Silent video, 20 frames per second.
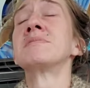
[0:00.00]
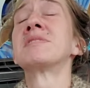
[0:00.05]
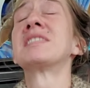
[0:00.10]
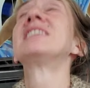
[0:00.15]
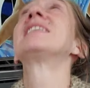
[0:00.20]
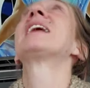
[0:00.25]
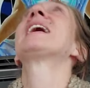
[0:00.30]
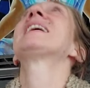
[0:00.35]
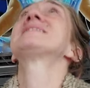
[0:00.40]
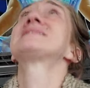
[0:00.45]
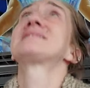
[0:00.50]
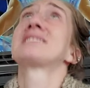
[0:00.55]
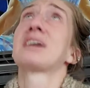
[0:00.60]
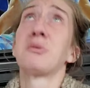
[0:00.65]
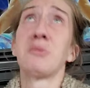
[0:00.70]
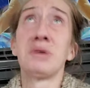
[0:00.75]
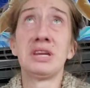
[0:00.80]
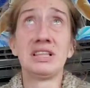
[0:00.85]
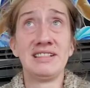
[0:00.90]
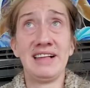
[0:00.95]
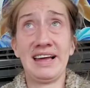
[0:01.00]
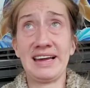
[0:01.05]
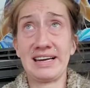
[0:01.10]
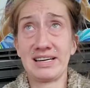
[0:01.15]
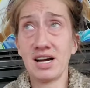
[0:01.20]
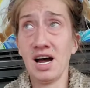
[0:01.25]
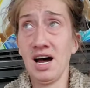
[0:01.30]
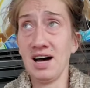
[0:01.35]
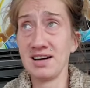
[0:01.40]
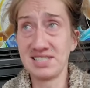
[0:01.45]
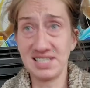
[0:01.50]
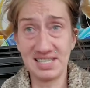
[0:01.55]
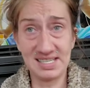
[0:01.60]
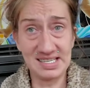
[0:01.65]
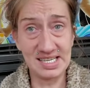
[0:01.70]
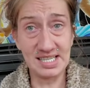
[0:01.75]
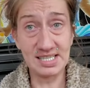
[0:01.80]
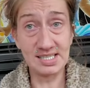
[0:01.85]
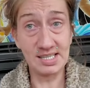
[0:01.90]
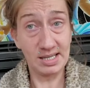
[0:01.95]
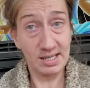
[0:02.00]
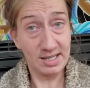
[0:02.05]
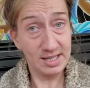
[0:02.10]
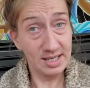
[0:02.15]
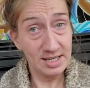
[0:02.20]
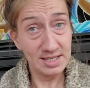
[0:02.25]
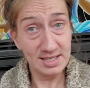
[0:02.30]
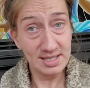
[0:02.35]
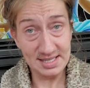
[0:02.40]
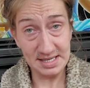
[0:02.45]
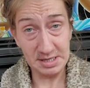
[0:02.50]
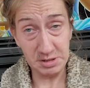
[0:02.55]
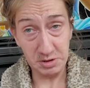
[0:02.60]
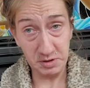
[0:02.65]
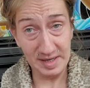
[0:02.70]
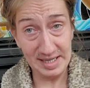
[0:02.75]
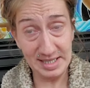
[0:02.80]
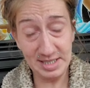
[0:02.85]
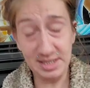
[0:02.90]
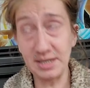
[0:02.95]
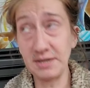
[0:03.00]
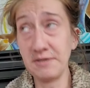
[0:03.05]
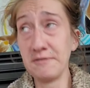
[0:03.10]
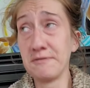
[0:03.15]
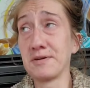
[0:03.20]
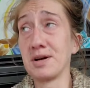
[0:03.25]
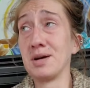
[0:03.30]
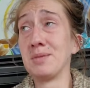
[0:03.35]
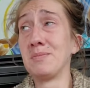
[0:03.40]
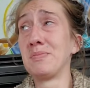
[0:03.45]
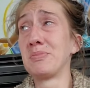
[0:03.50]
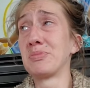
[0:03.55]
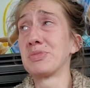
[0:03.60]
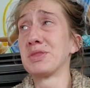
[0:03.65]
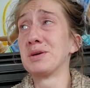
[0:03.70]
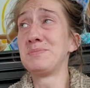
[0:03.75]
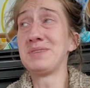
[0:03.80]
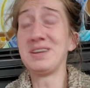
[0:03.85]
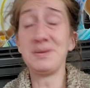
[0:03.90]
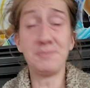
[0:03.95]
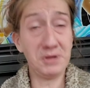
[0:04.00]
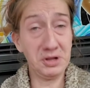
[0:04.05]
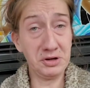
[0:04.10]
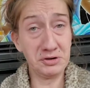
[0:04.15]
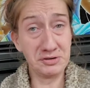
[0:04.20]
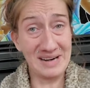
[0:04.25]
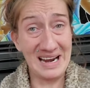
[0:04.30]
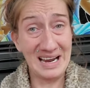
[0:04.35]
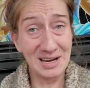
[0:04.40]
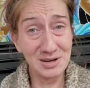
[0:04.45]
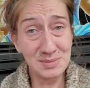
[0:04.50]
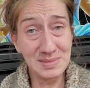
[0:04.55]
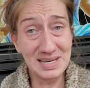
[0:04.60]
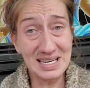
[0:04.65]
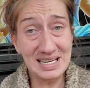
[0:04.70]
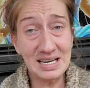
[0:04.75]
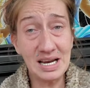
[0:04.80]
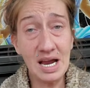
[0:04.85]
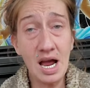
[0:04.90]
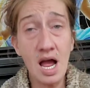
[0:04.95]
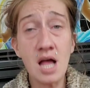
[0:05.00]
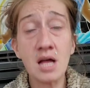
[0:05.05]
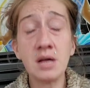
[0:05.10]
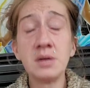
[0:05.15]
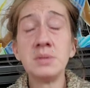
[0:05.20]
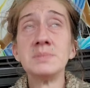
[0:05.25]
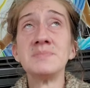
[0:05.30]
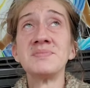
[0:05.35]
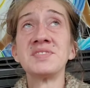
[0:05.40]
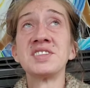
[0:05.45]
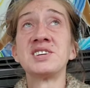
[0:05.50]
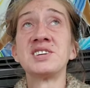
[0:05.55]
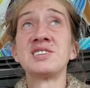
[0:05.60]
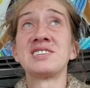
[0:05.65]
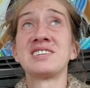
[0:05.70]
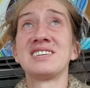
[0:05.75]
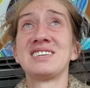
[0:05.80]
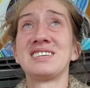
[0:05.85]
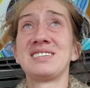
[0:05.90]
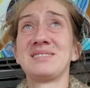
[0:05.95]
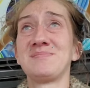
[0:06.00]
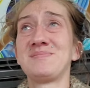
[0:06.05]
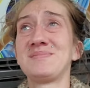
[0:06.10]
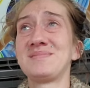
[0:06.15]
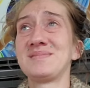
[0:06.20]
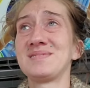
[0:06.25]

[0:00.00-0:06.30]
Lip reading: Yes, I would like consciousness and consideration from the people around me to,